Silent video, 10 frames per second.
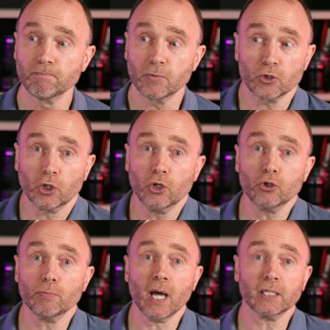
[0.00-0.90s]
There's a
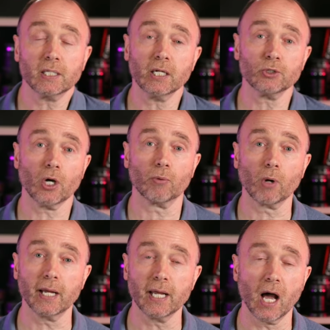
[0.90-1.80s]
huge amount of deals on
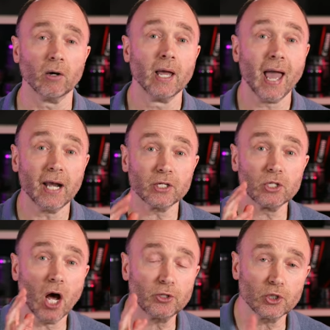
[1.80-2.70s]
right now, and
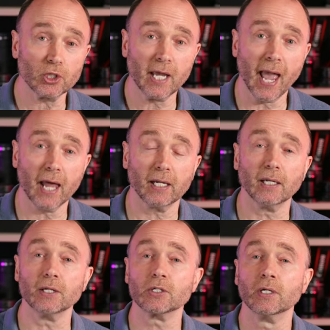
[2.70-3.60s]
it's not just
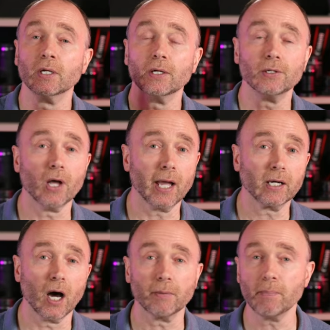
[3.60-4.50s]
Canon, it's
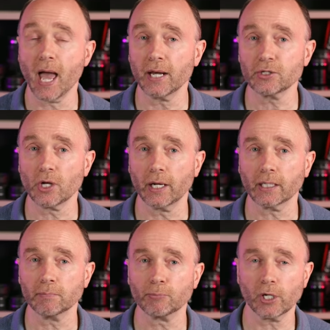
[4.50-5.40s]
Nikon,
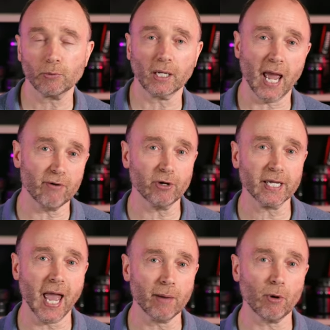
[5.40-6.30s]
Panasonic, and pretty well every
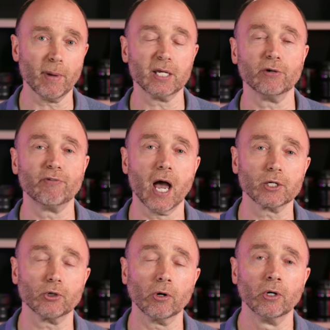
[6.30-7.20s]
camera
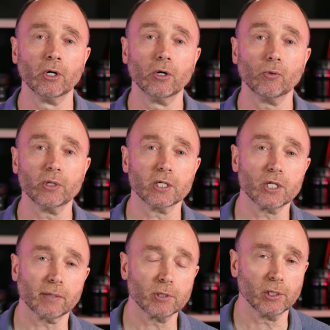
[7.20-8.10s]
manufacturer, with the
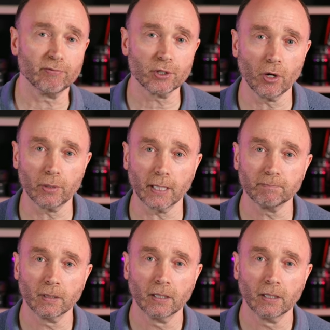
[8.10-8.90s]
exception of Sony.